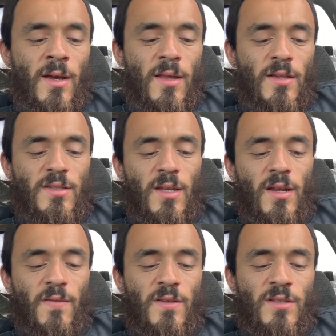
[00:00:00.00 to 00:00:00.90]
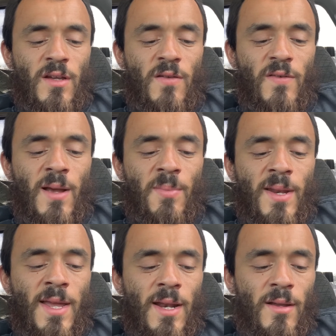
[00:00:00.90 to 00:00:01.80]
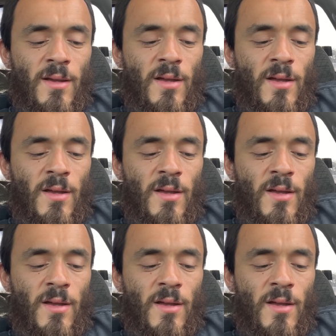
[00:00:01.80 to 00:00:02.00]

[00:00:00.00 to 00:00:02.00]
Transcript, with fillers: The City of the Sun of Campanella.